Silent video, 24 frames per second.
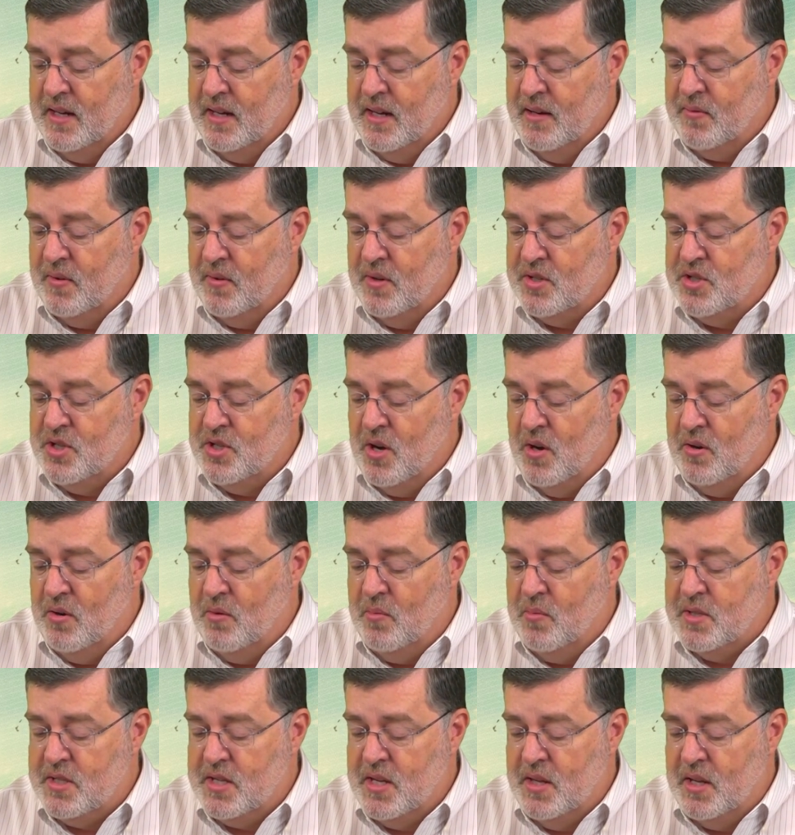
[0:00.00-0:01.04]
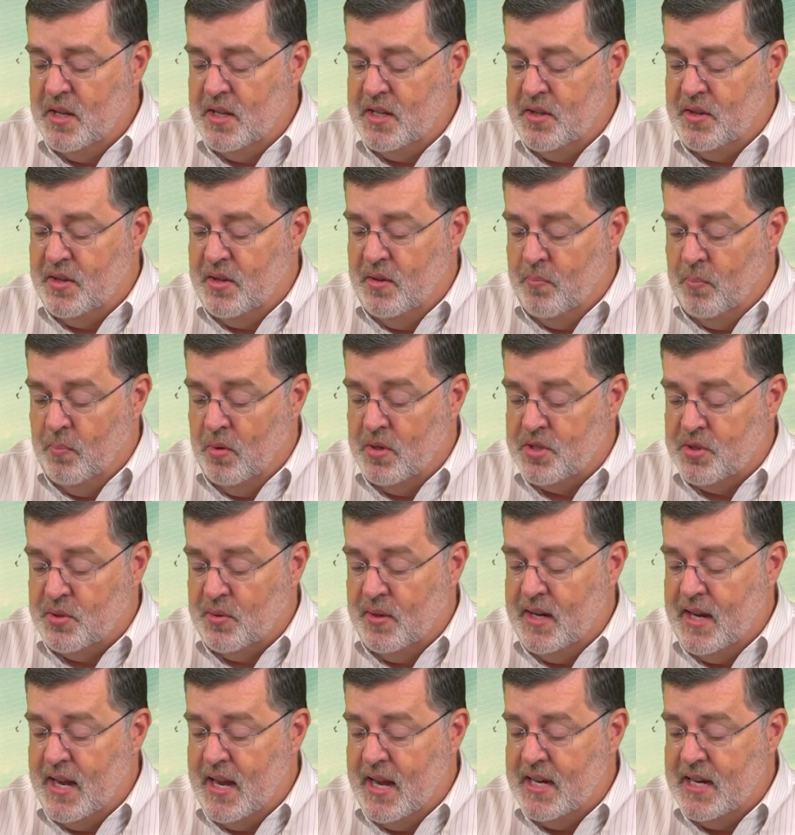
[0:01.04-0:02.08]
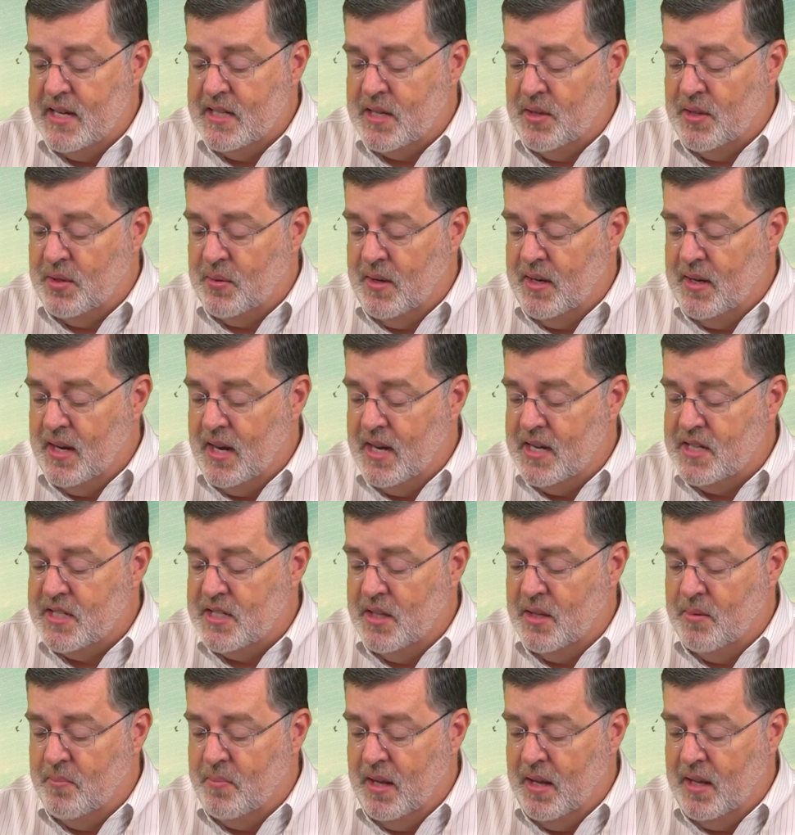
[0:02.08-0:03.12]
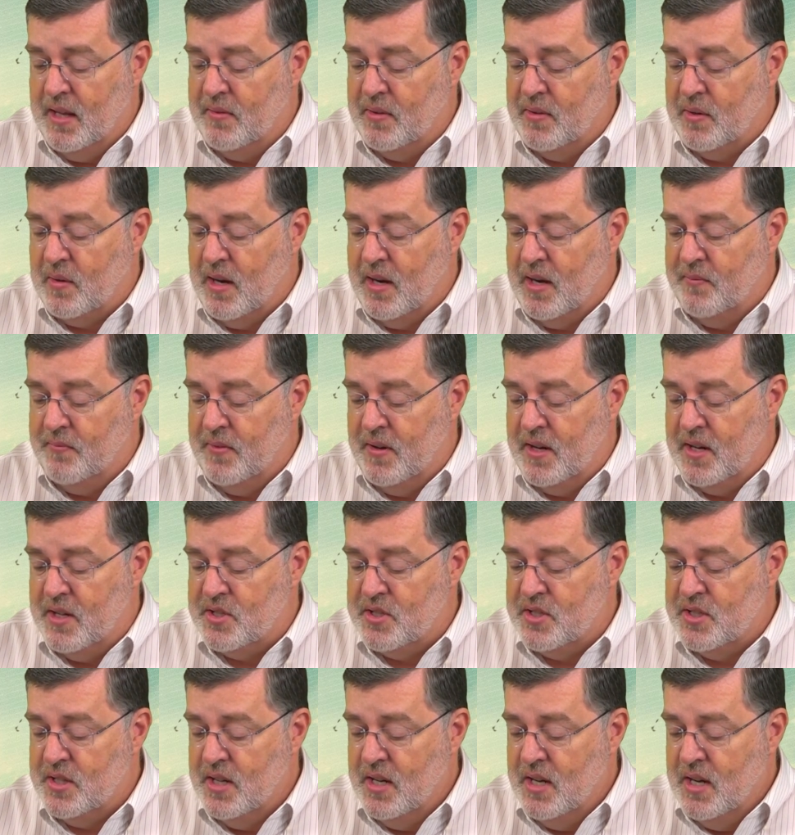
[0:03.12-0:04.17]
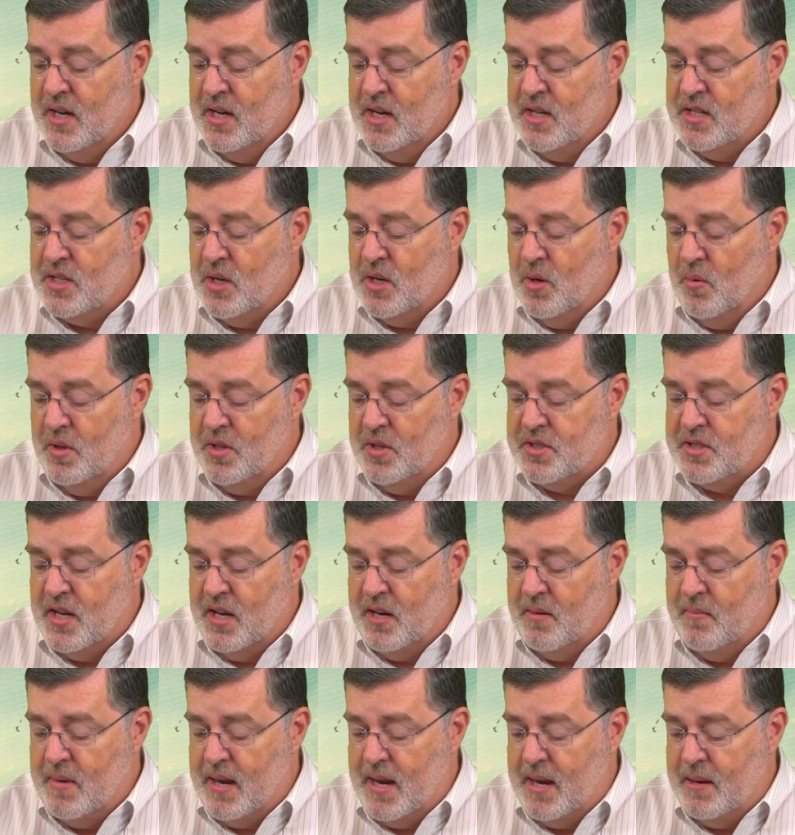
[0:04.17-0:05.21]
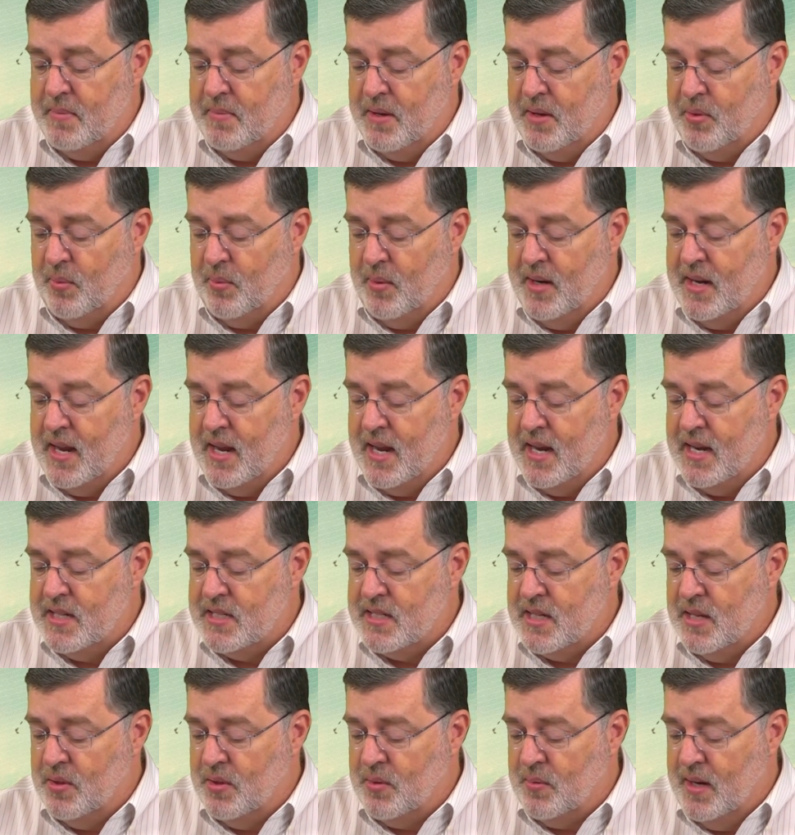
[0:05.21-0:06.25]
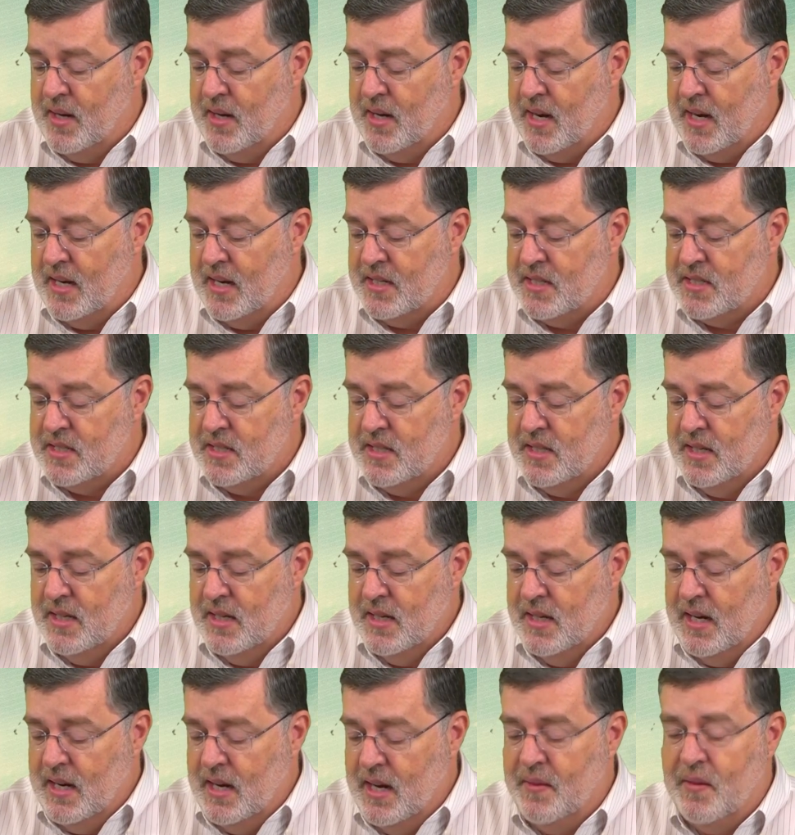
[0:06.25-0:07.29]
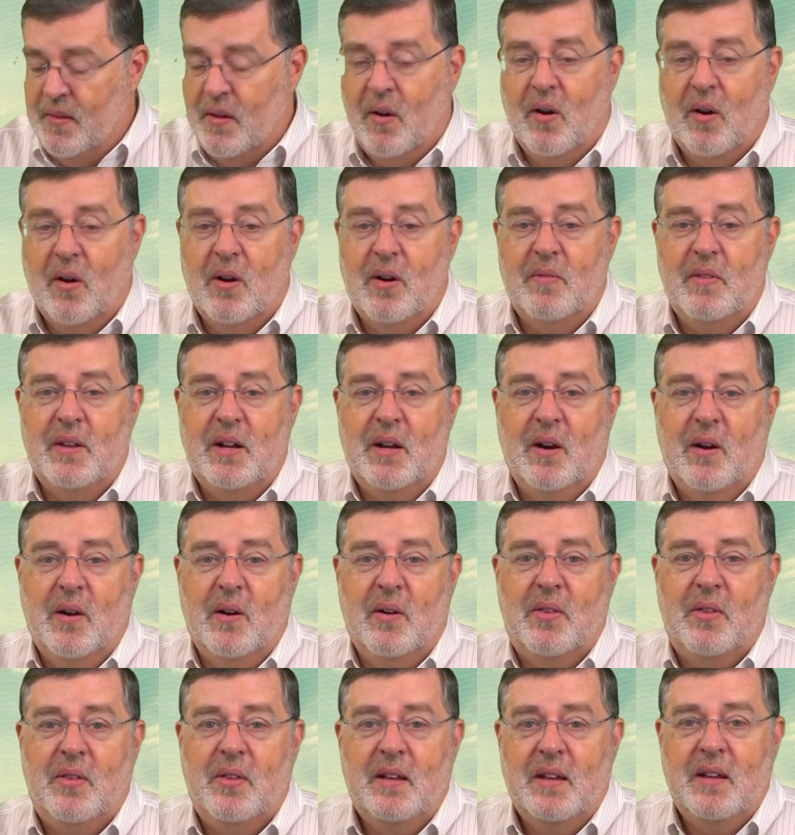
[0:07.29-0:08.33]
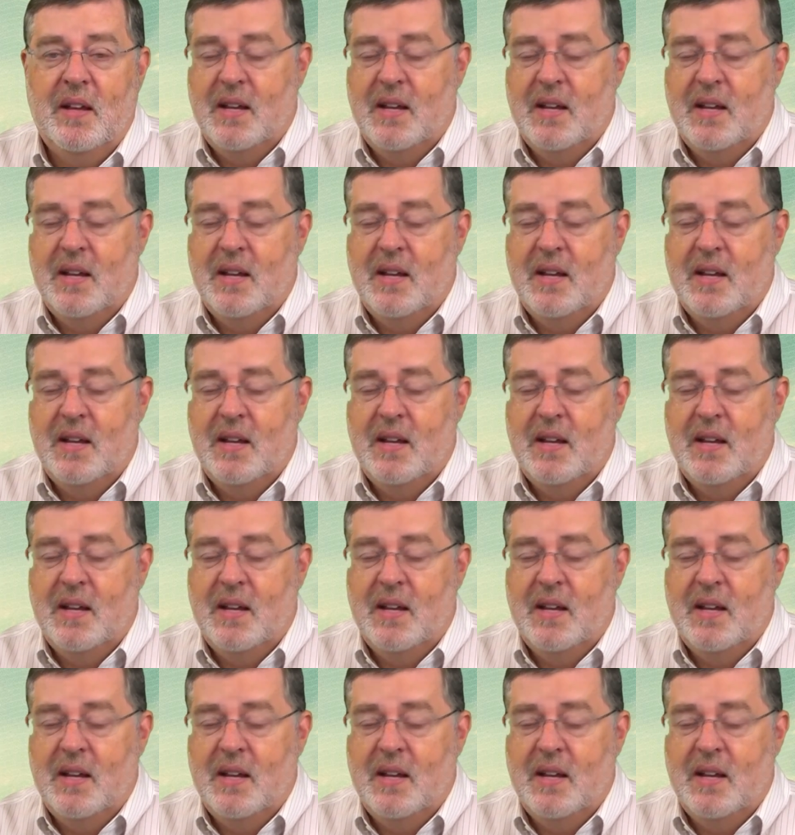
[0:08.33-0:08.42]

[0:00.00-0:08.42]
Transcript: For as Jonah was 3 days and 3 nights in the belly of the great fish, so will the Son of Man be 3 days and 3 nights in the heart of the earth.